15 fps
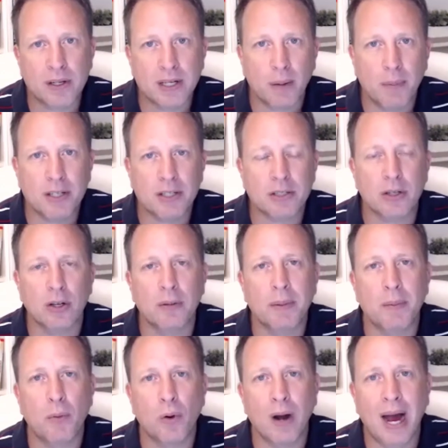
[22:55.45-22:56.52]
Tell me just a little bit
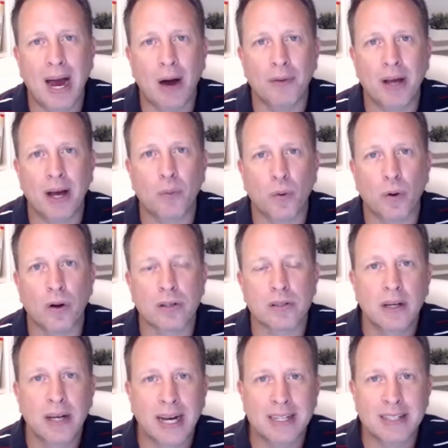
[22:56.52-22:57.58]
more how that works
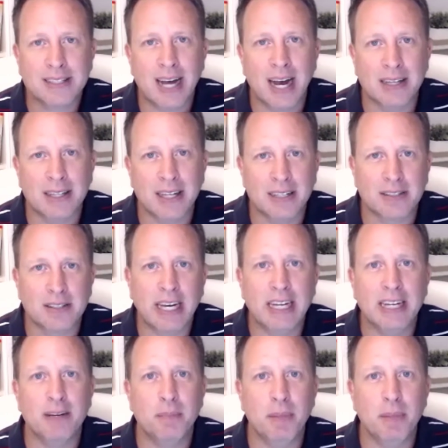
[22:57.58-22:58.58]
inside these heated